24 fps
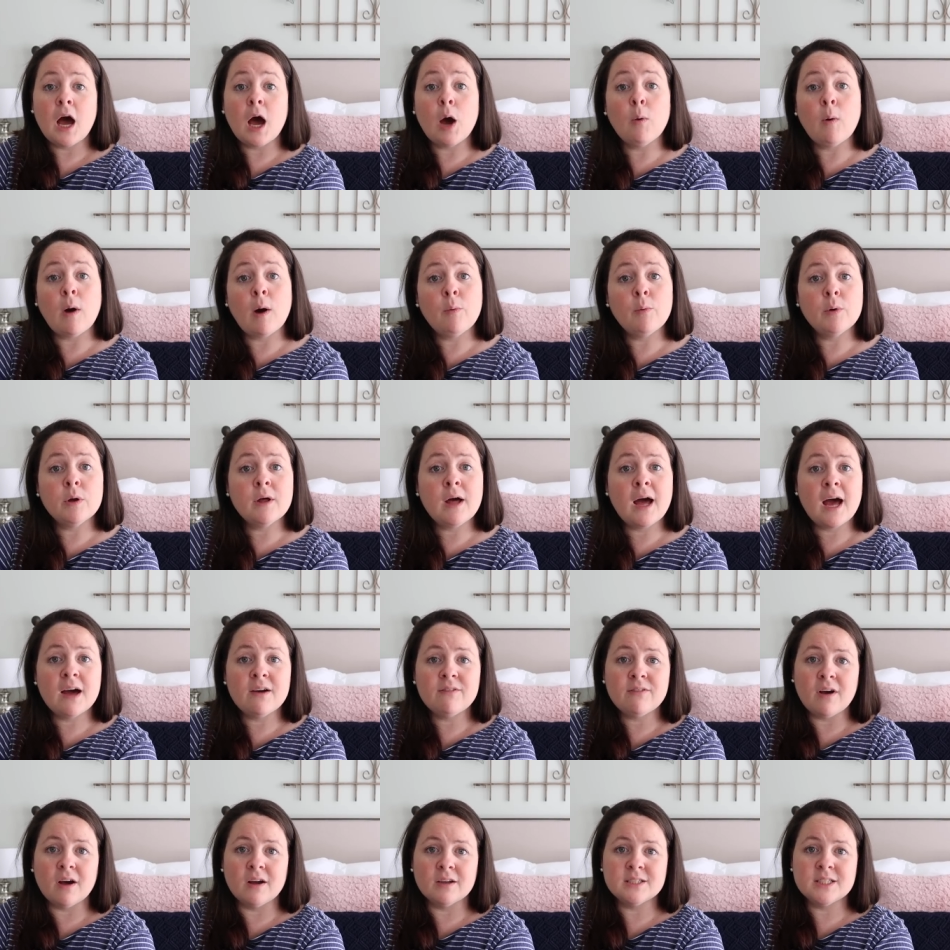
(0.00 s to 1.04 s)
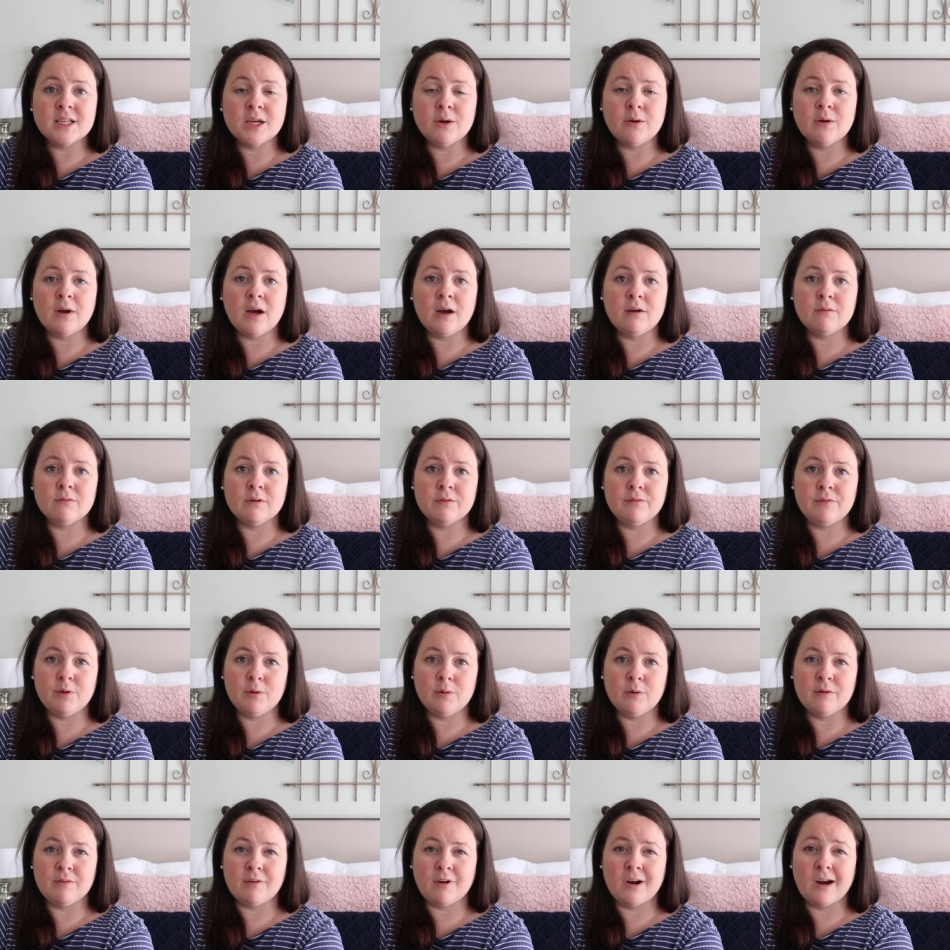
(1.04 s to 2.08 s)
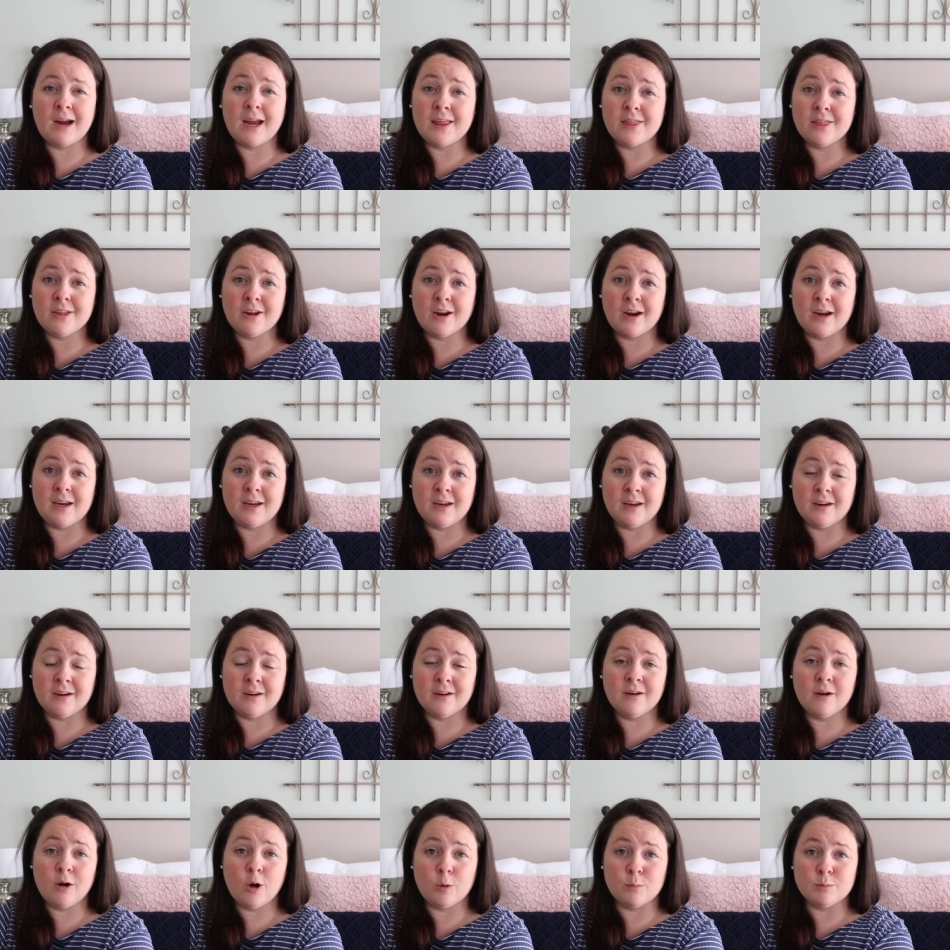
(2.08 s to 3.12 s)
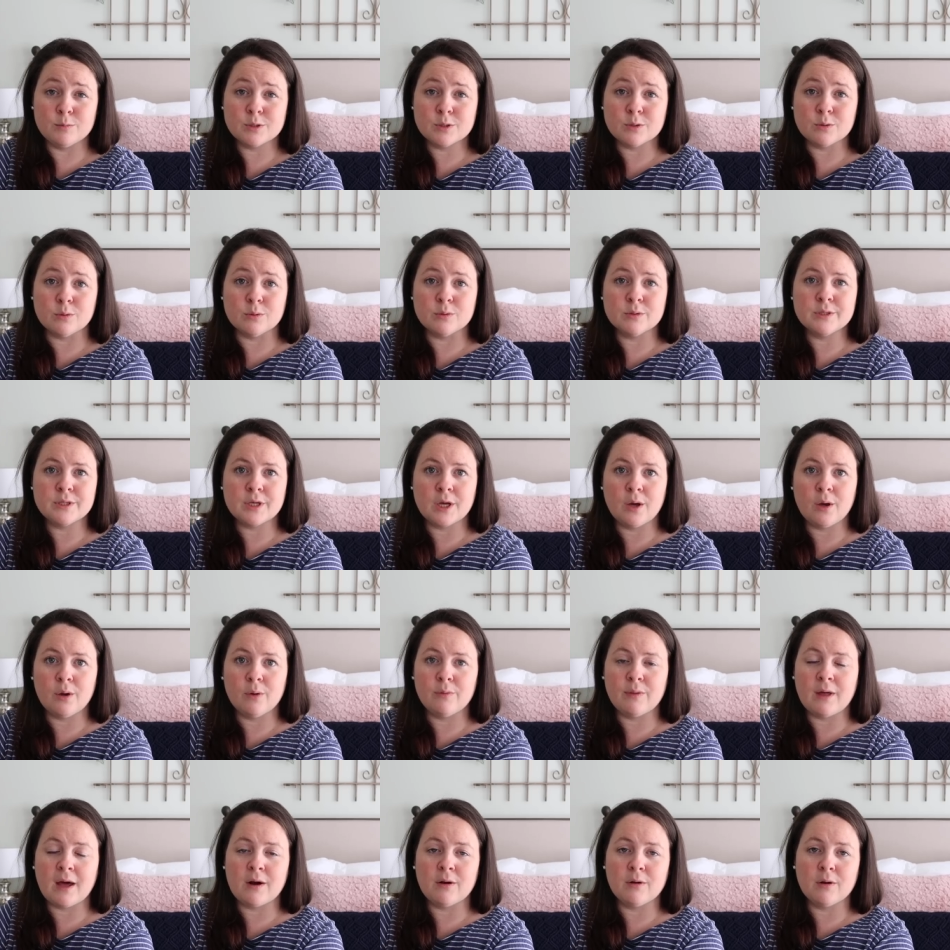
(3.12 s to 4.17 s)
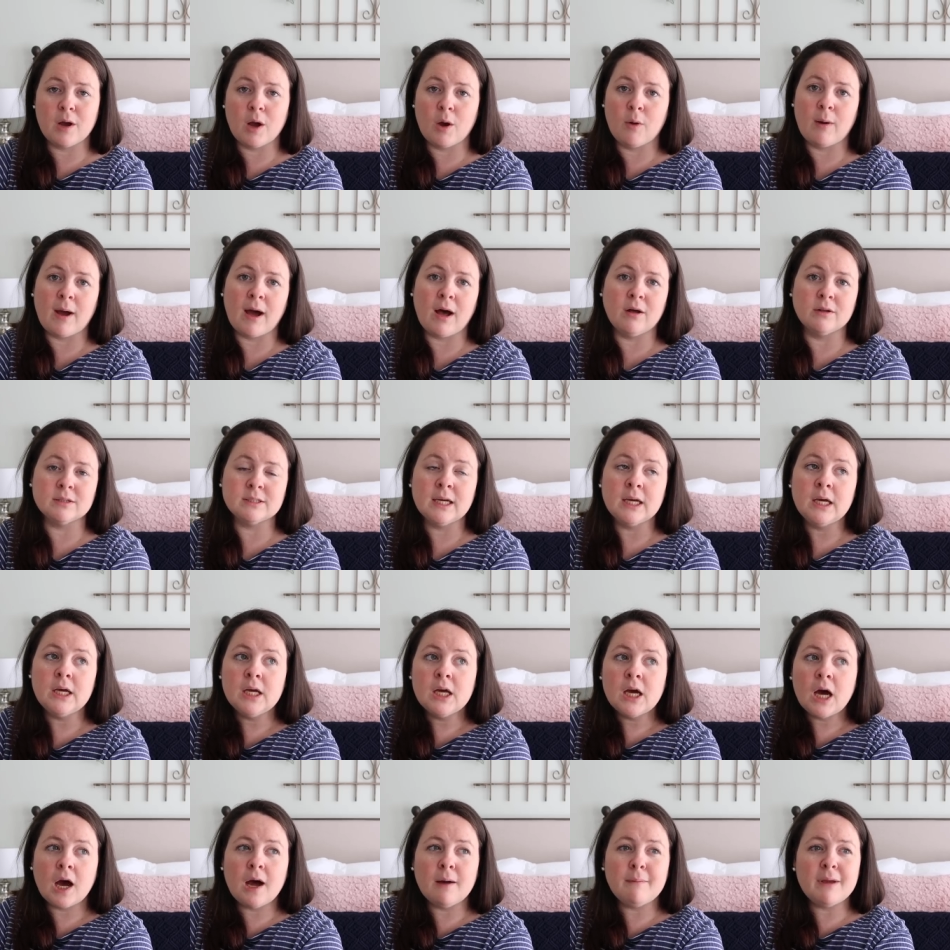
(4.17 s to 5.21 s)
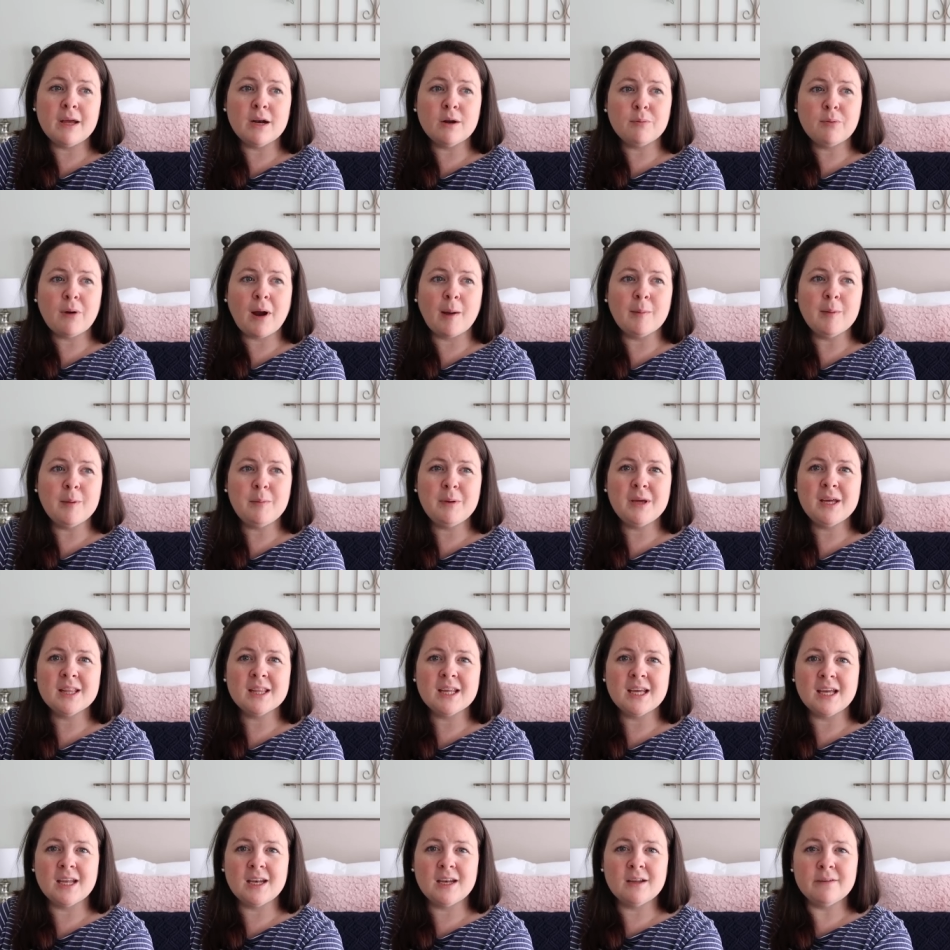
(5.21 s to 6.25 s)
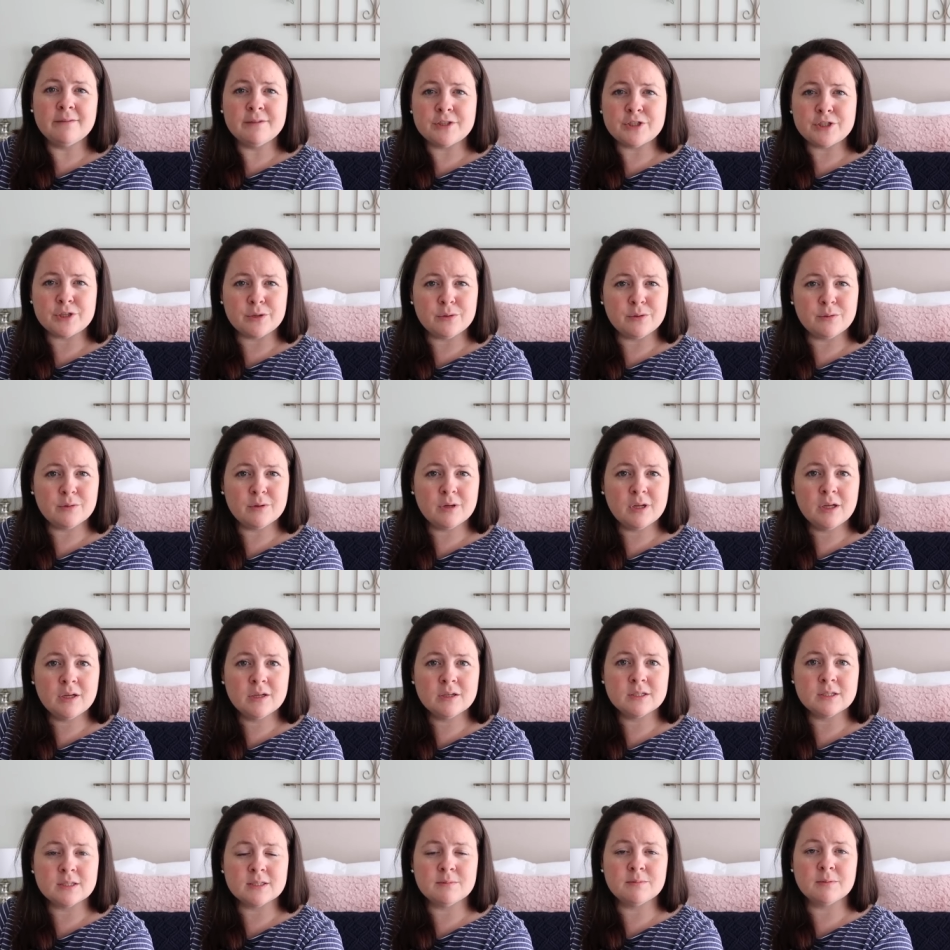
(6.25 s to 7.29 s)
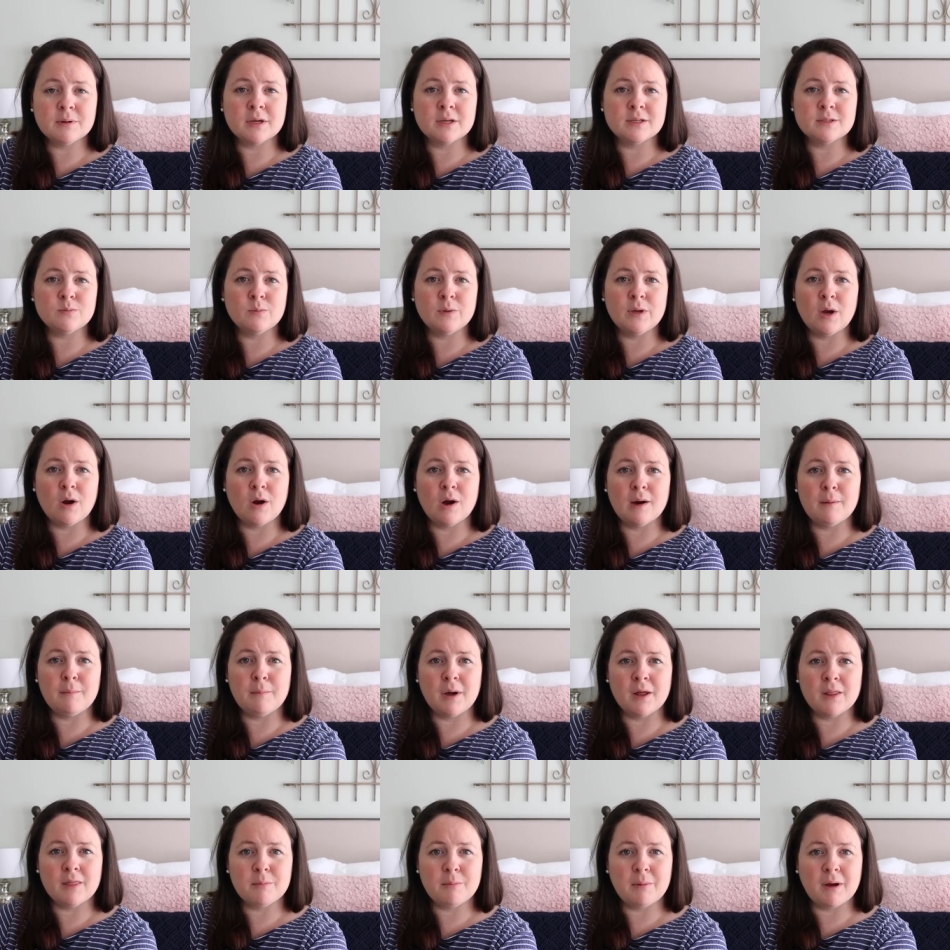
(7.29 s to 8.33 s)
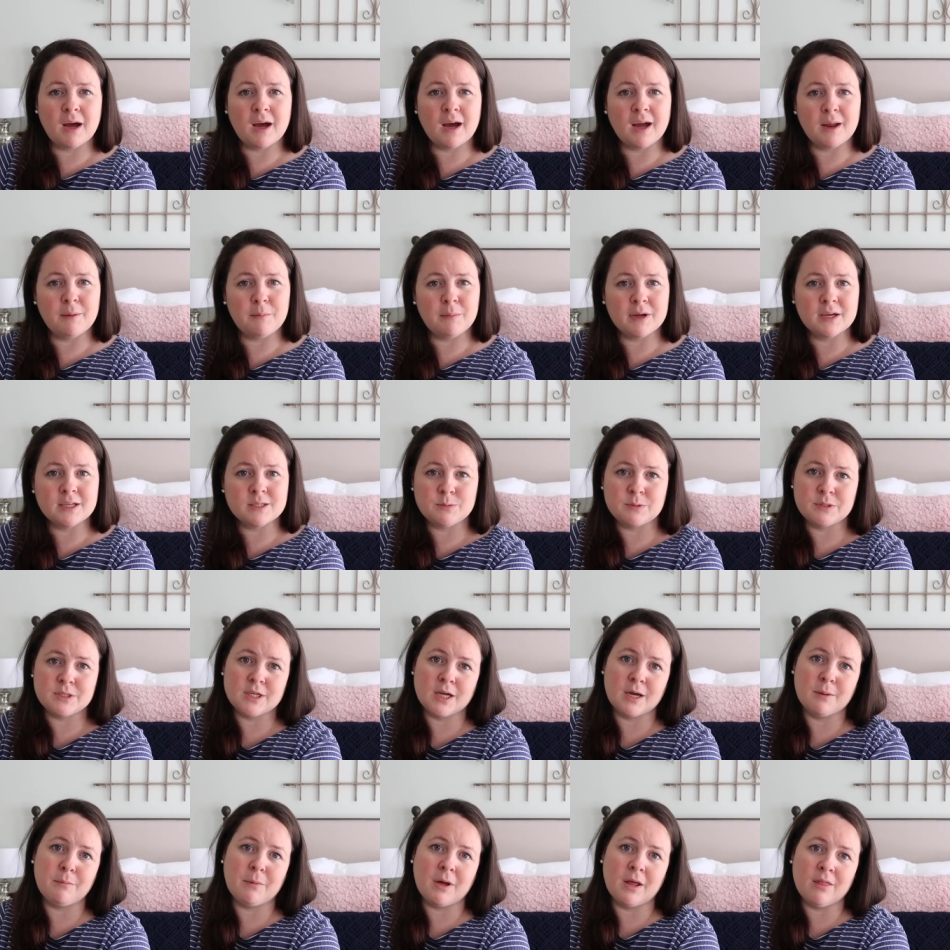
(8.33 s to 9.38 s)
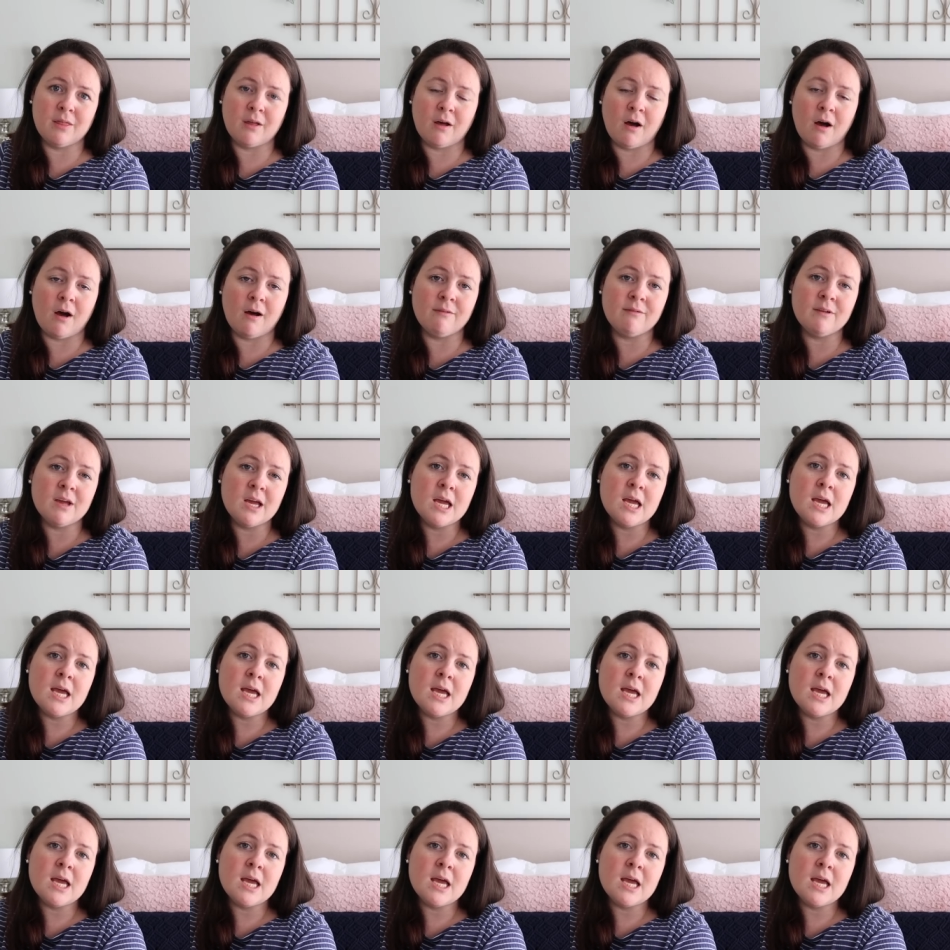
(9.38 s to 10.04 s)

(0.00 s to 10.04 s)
Oh, I will have also a review of our eighth grade year homeschool, so that'll go out. Um, it'll probably be at the end of June, just because we are a month behind, because we took a month off